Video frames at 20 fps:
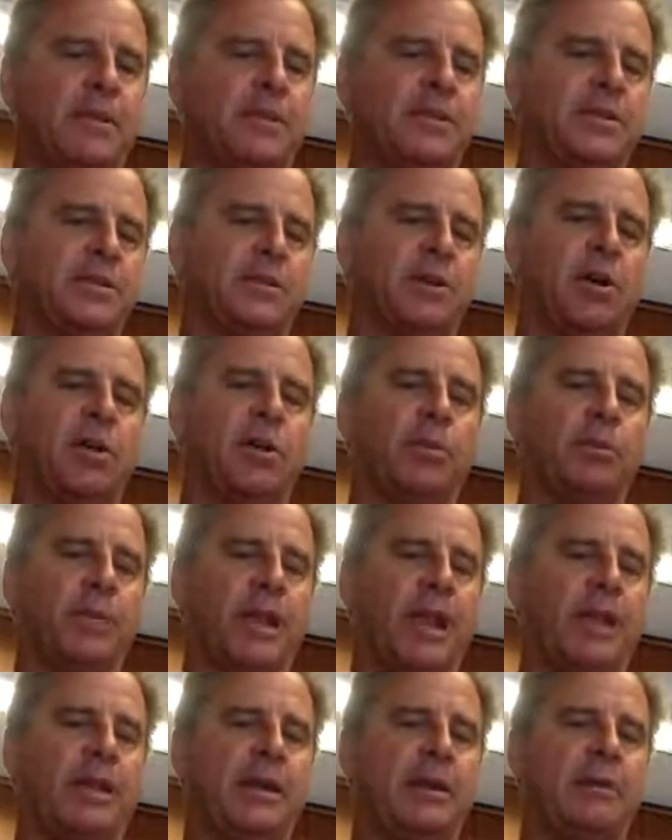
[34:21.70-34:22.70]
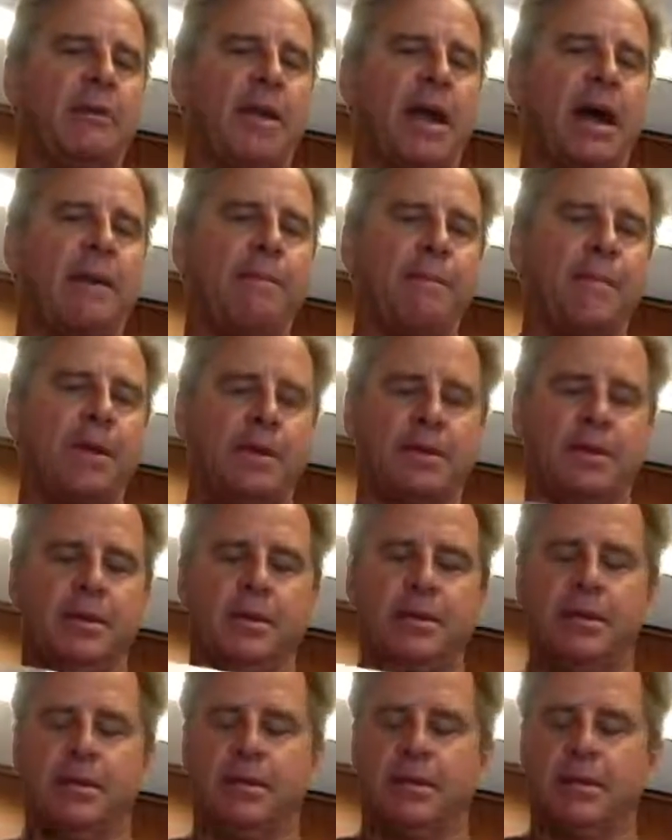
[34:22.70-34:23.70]
is called a paleo wrap.
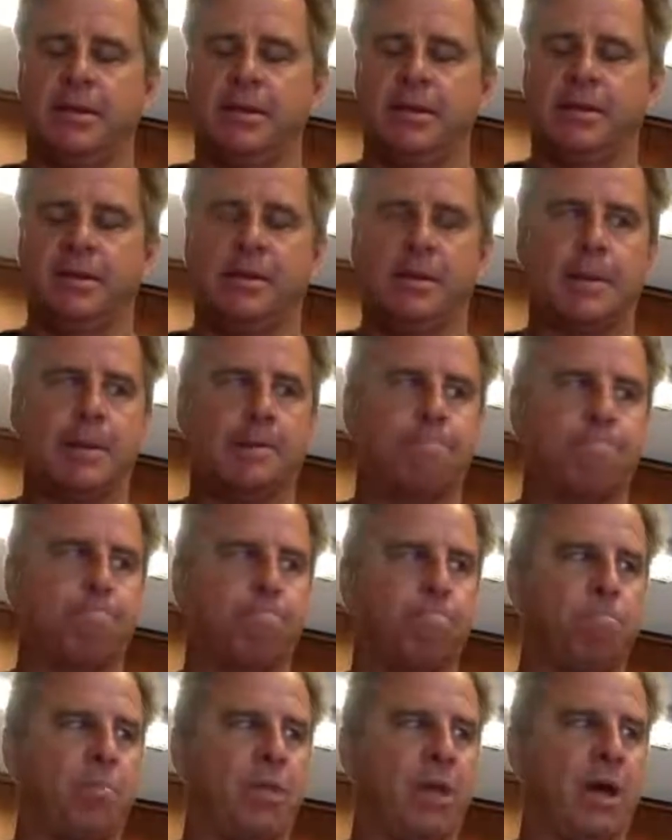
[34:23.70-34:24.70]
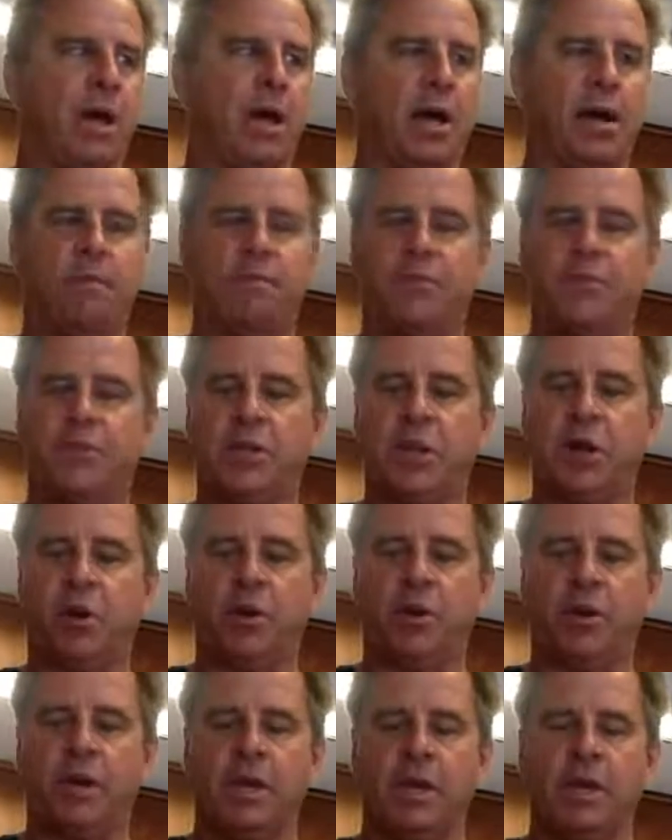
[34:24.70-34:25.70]
Tell them how you use it.
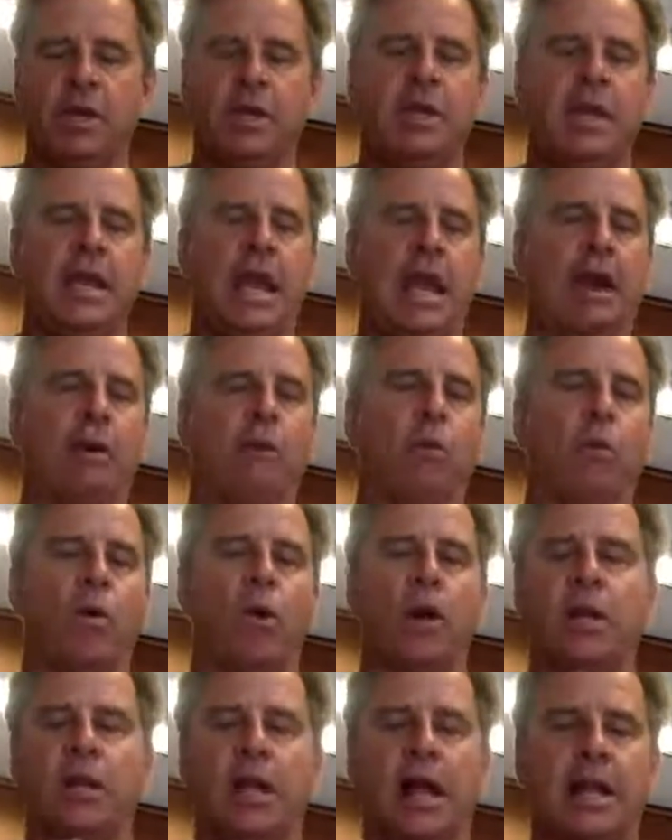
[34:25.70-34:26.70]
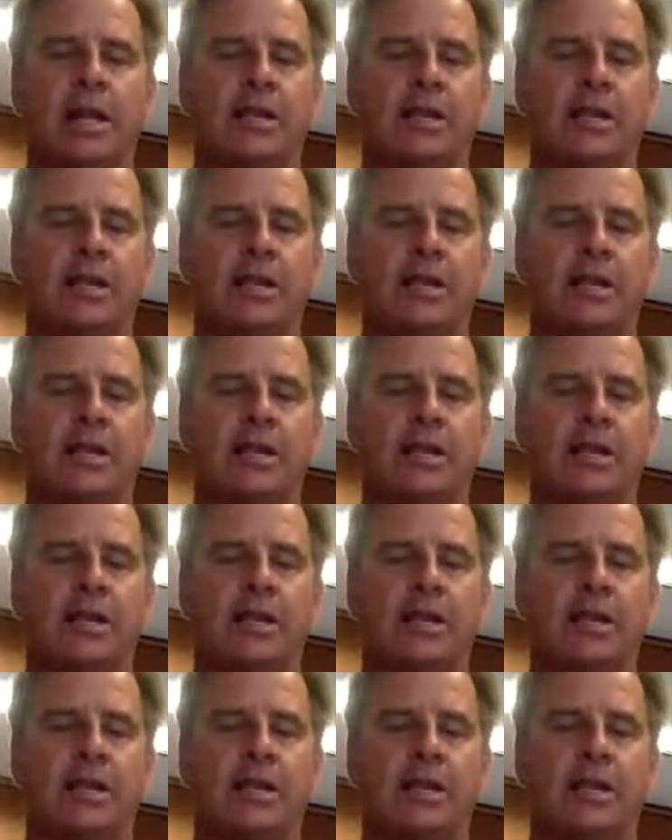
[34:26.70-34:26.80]
So at work, a lot of